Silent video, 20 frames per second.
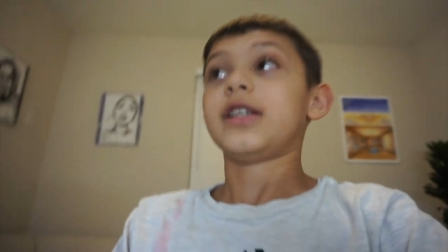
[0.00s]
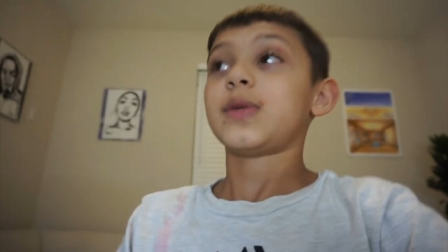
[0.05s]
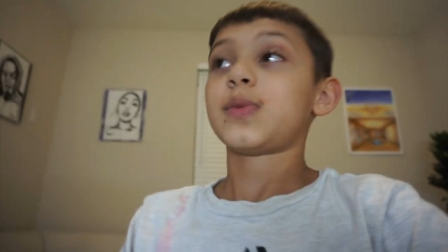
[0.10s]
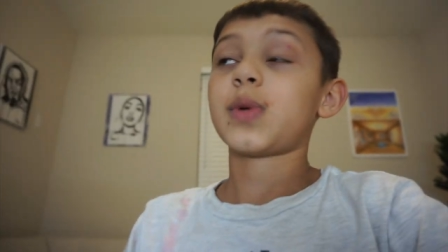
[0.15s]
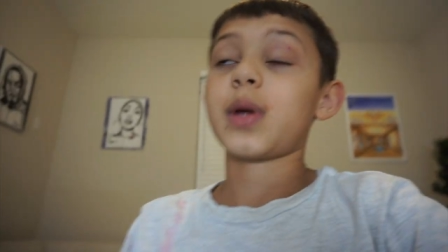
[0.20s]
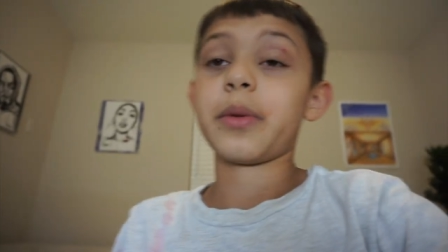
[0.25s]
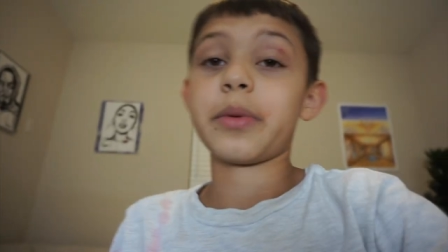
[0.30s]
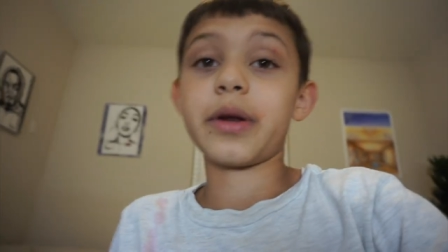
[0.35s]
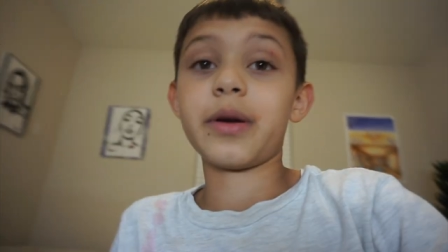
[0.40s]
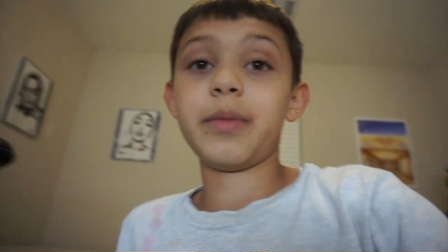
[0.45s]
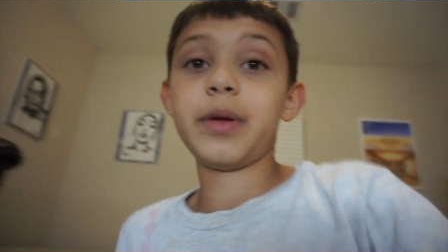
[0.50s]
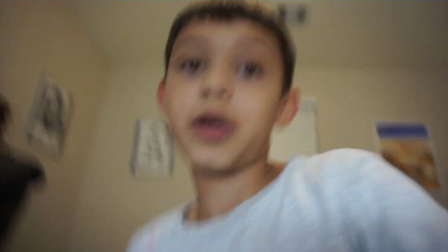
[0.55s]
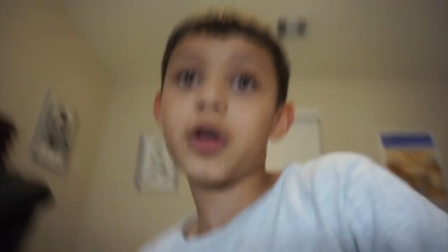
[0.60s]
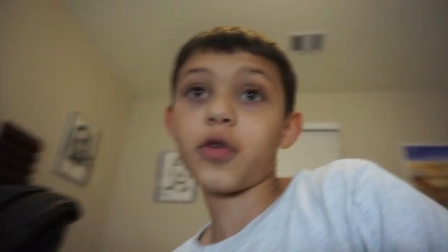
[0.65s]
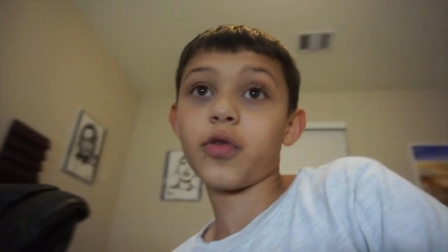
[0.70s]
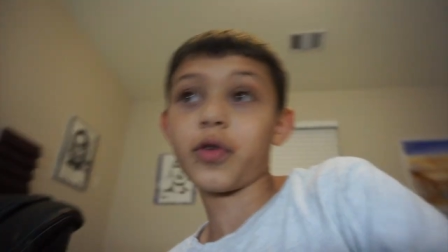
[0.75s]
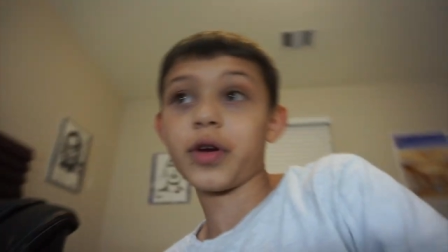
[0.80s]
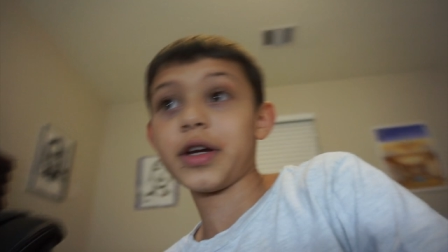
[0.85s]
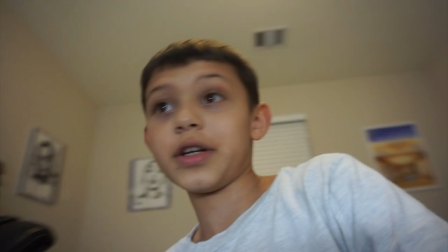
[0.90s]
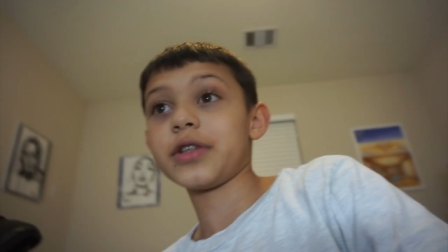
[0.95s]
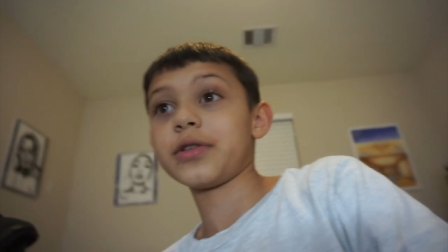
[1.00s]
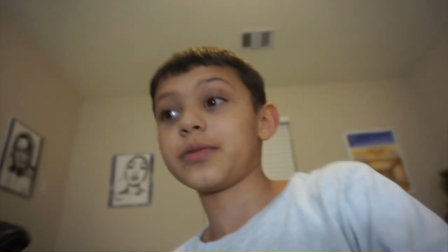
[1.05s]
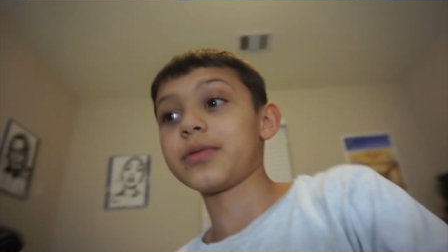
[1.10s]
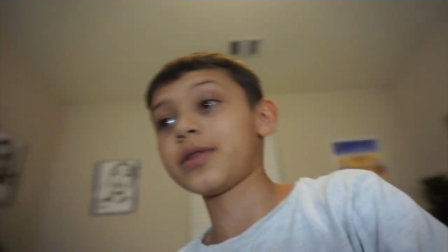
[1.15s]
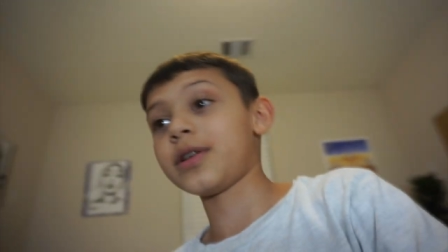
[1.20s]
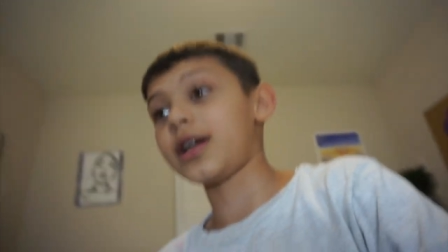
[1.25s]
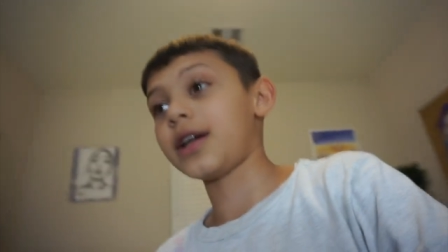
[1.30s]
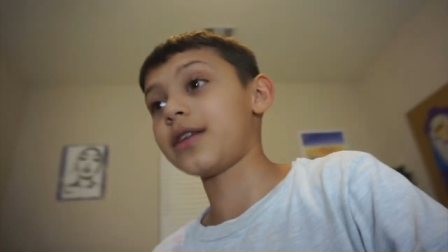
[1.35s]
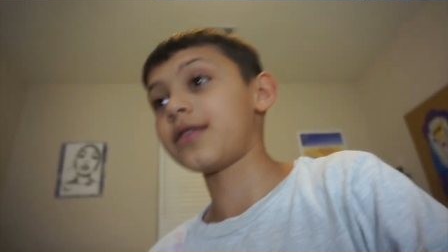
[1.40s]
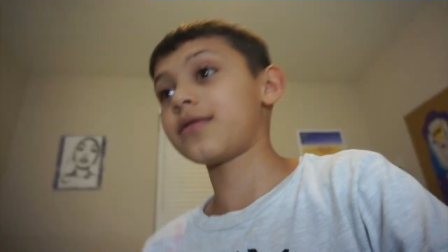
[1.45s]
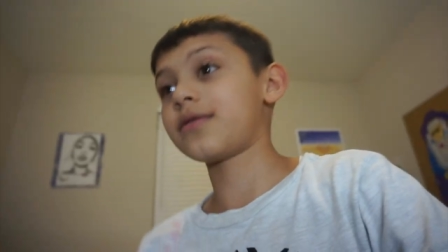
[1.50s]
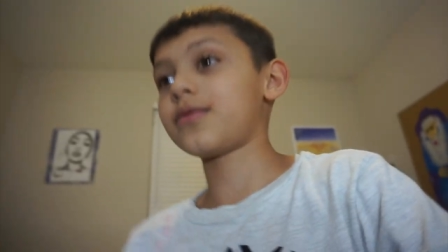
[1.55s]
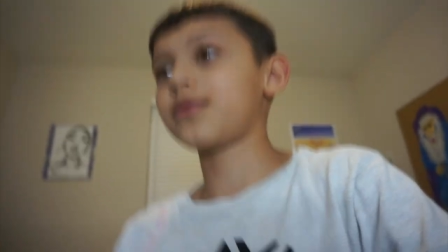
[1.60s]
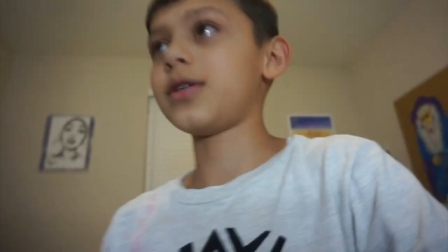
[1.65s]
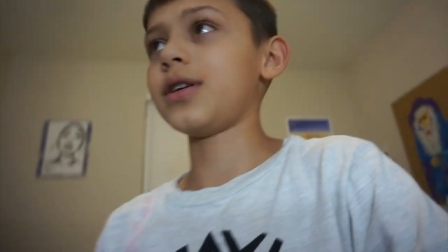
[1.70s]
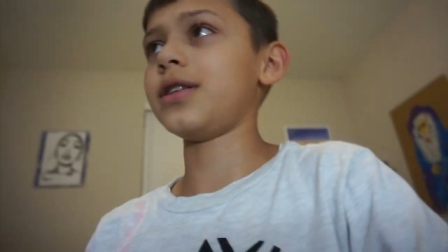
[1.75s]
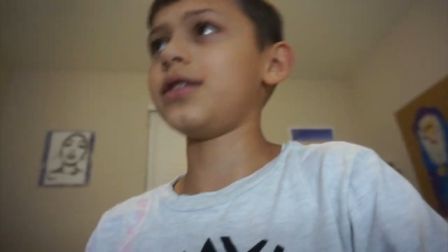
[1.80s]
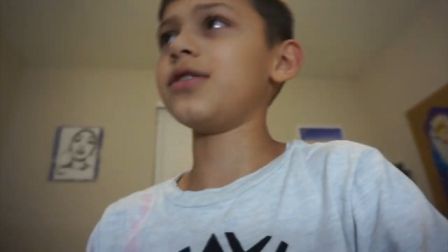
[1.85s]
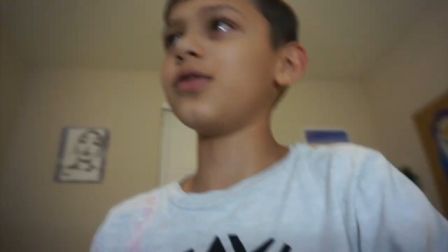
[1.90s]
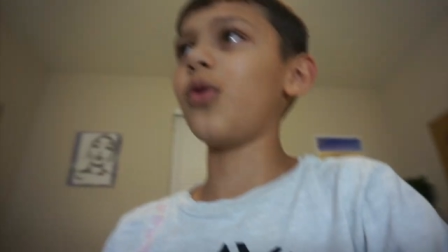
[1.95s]
Probably gonna be cringe. It was like
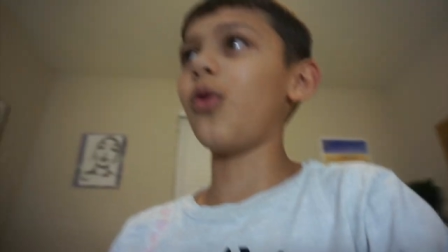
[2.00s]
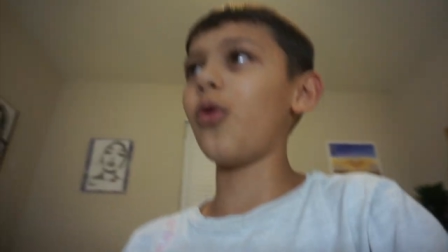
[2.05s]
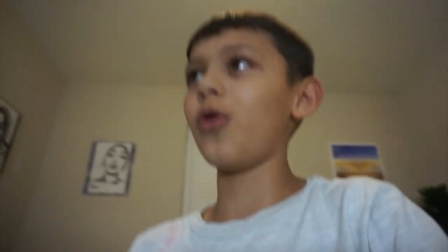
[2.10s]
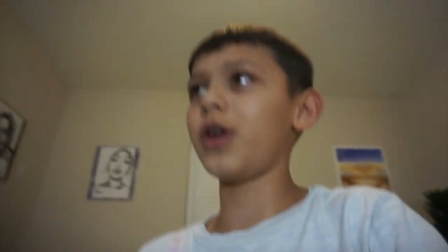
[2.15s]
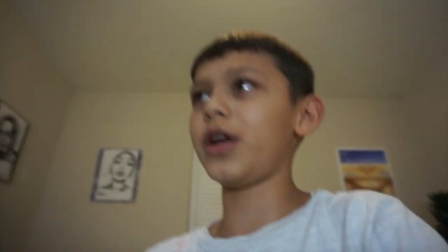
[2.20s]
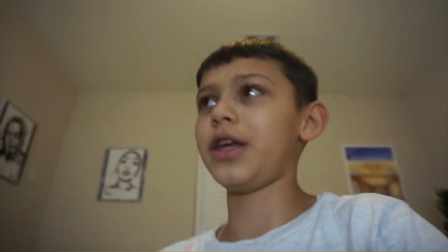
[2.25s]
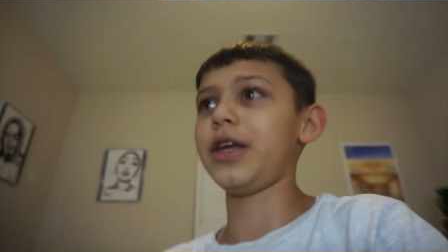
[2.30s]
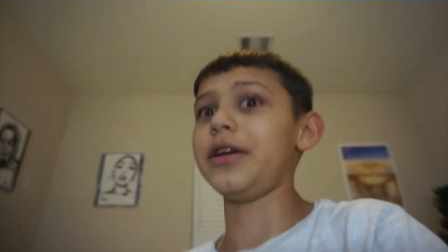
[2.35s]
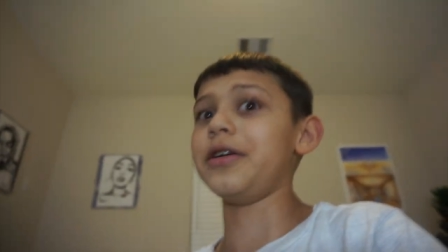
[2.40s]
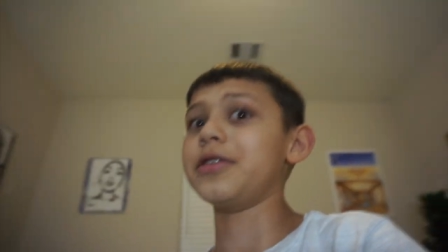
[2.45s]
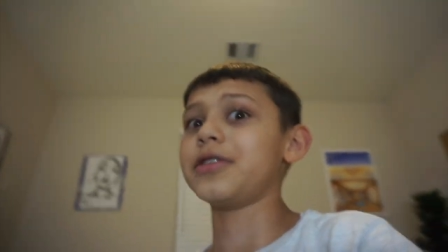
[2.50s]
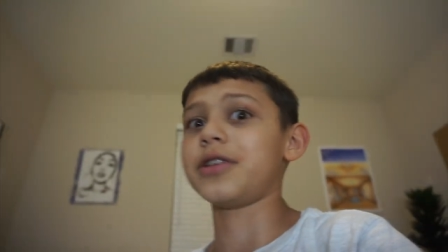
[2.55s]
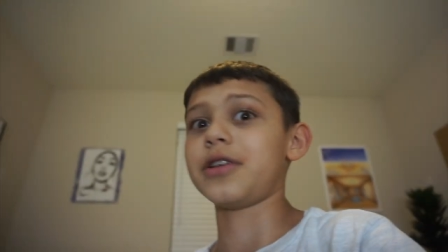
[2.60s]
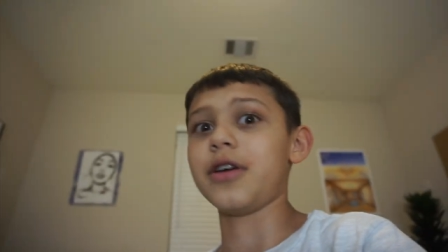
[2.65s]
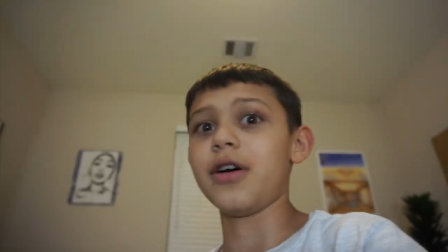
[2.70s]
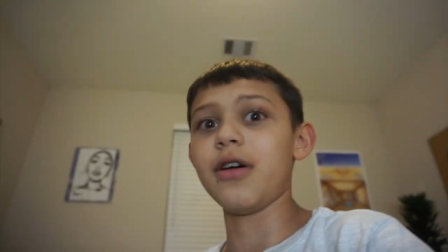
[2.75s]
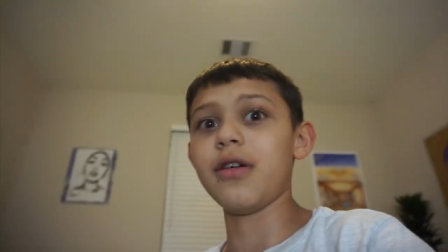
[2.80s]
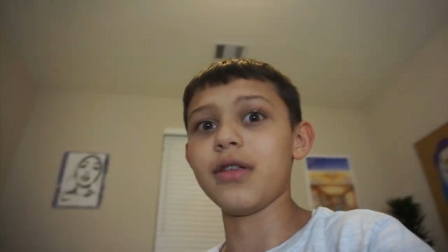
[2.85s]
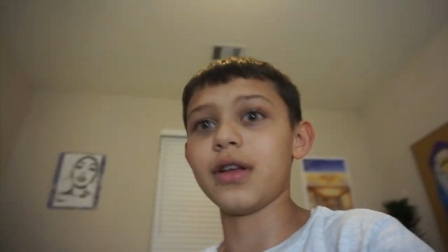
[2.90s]
what, twenty years ago?